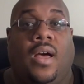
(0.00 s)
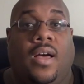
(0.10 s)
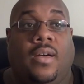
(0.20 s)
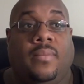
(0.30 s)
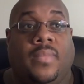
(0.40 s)

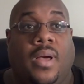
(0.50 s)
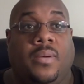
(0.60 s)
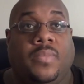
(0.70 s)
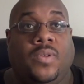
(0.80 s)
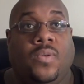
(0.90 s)
Um,
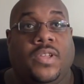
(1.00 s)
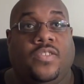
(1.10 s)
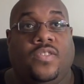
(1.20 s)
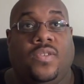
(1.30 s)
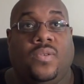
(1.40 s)
I'm going
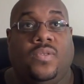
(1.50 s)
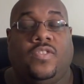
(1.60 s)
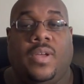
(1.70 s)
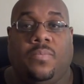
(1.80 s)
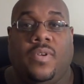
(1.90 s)
to do
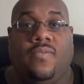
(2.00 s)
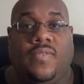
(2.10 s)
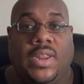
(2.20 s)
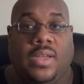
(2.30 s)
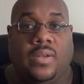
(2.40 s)
separate
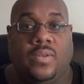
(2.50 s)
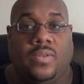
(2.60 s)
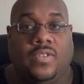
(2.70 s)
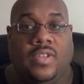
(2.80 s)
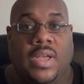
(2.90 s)

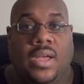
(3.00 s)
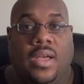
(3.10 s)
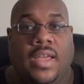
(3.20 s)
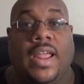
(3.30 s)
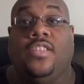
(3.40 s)
videos,
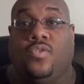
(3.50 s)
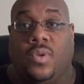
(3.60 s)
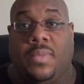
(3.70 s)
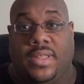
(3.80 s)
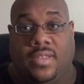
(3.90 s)
and I just
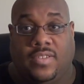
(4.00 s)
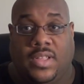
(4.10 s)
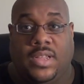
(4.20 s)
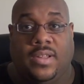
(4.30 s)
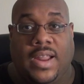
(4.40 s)
want to make this
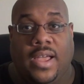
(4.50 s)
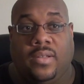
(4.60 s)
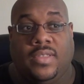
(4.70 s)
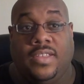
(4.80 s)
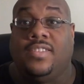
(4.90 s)
clear now.
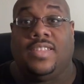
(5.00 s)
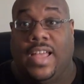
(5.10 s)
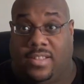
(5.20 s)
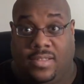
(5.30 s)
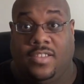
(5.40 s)
This is
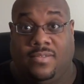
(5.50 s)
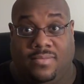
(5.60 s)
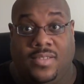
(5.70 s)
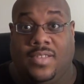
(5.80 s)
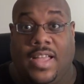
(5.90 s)
not this
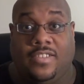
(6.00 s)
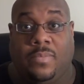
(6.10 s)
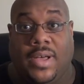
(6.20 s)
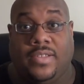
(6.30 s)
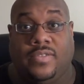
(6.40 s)
is not
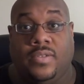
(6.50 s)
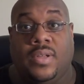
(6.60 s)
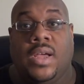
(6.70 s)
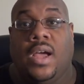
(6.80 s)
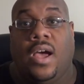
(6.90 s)
sponsored.
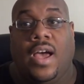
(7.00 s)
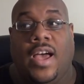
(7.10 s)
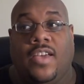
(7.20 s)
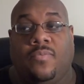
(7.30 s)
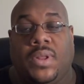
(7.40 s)

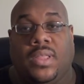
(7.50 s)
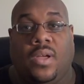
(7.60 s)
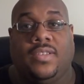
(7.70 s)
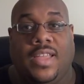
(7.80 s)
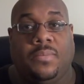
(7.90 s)
I've been a
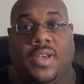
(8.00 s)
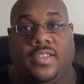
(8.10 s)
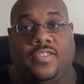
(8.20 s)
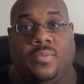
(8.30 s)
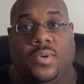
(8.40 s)
longtime
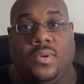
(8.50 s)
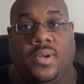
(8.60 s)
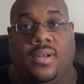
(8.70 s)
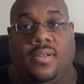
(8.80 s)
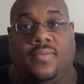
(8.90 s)
customer
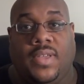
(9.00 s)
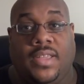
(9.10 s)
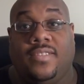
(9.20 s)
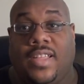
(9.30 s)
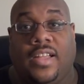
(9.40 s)
of
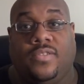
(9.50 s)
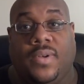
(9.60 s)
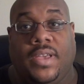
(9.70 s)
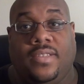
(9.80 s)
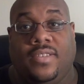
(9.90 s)
In Stock
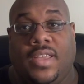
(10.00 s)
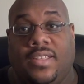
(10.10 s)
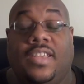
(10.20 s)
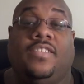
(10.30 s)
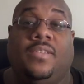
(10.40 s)
Trades and
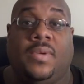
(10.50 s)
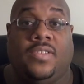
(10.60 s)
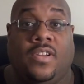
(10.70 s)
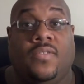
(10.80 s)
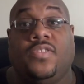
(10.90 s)
D C B
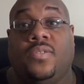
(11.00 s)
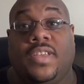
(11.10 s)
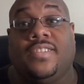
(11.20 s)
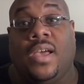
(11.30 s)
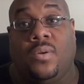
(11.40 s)
Service, or
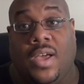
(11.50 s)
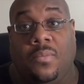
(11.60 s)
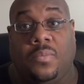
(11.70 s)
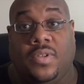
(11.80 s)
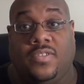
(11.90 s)
Discount
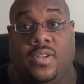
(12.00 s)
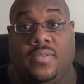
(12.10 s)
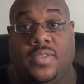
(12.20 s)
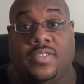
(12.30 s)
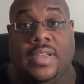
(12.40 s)
Comic Book
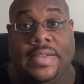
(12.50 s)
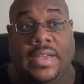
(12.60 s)
Service.